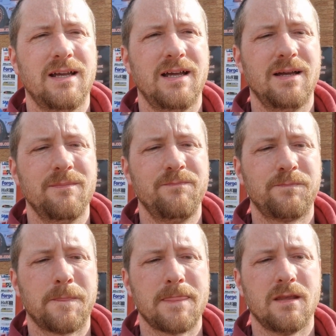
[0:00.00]

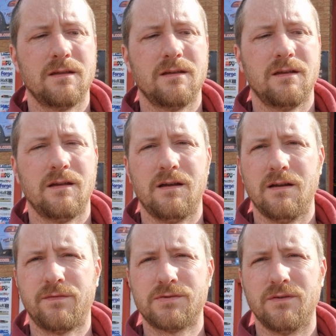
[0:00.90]

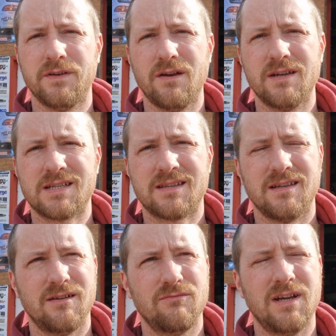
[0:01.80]
I've sort of noticed
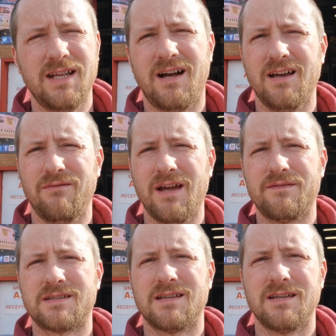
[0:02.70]
that at really high
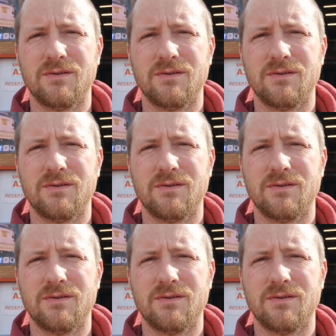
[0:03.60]
revs